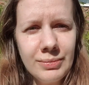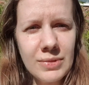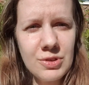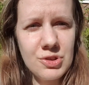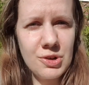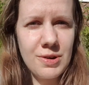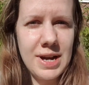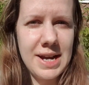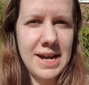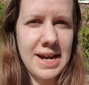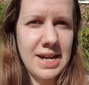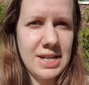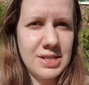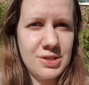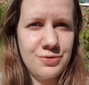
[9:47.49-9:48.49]
so I
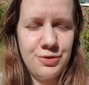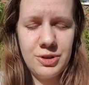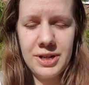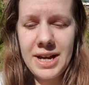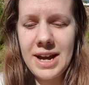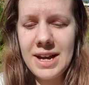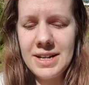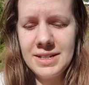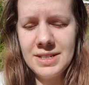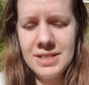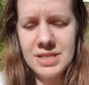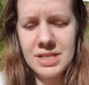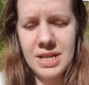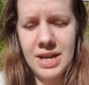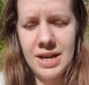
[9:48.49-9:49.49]
asked for
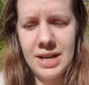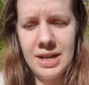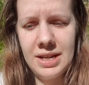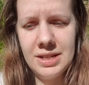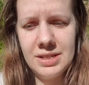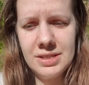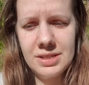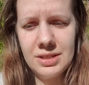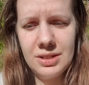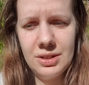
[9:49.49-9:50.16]
guidance, and